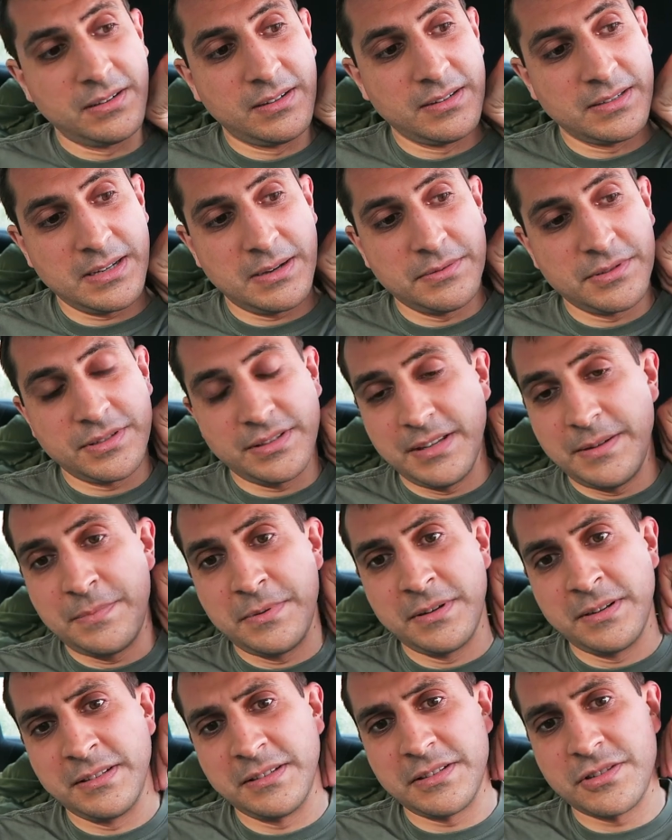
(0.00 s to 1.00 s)
because I was
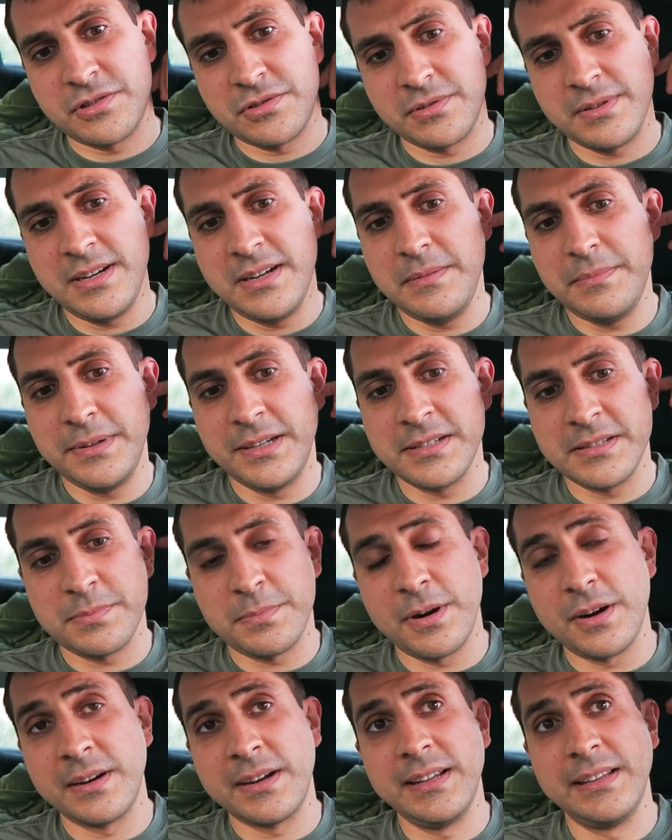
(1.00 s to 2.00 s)
sleeping on the street because
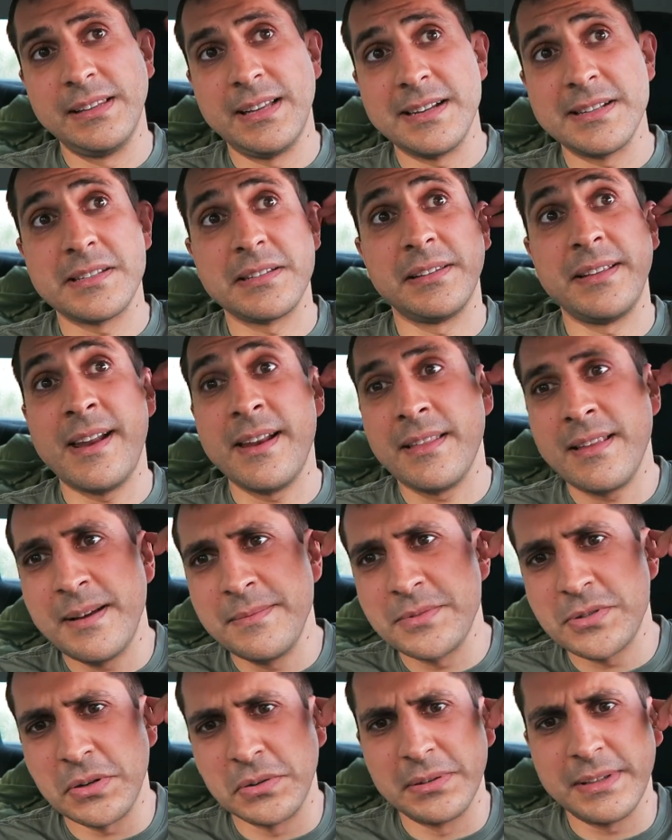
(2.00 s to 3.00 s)
parking lots a lot of
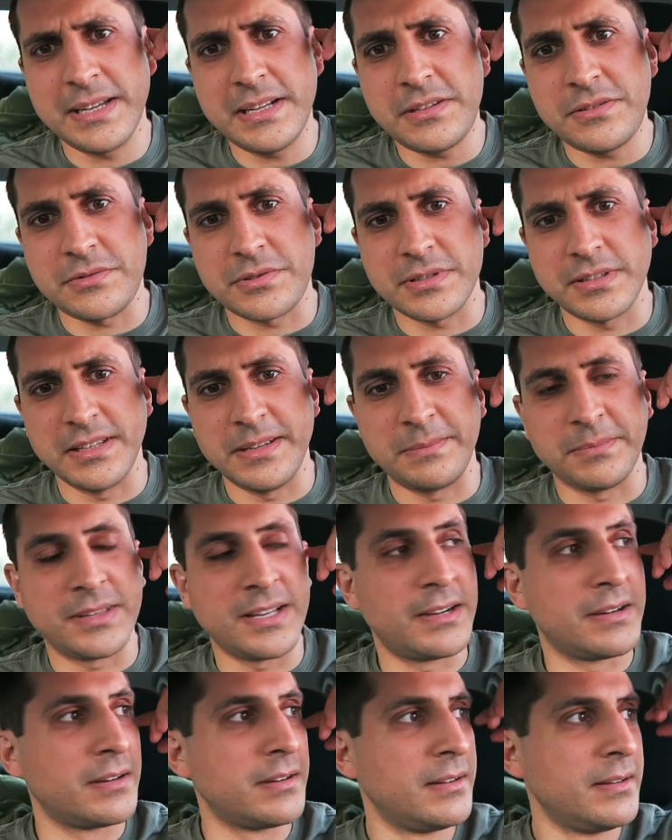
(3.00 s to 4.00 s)
times don't let you sleep
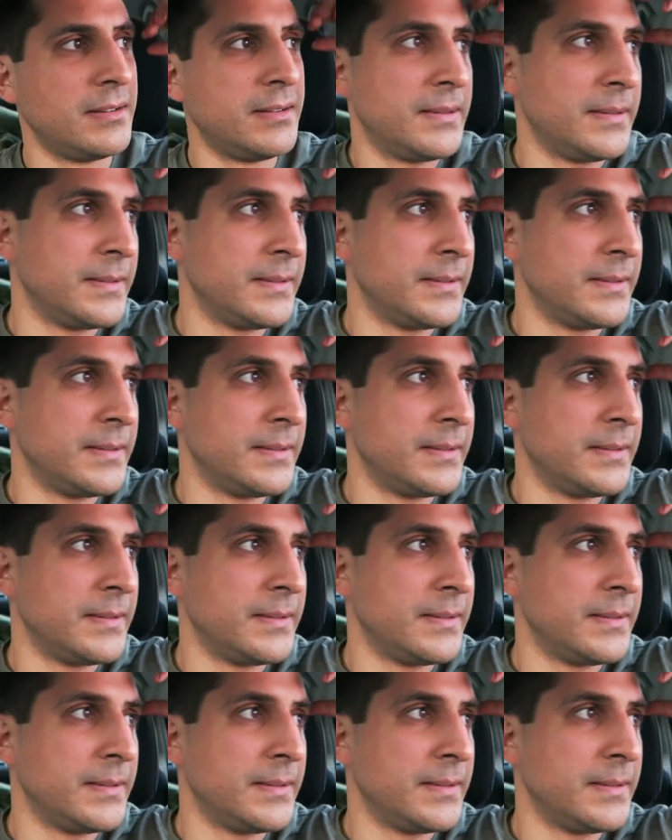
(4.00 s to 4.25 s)
there.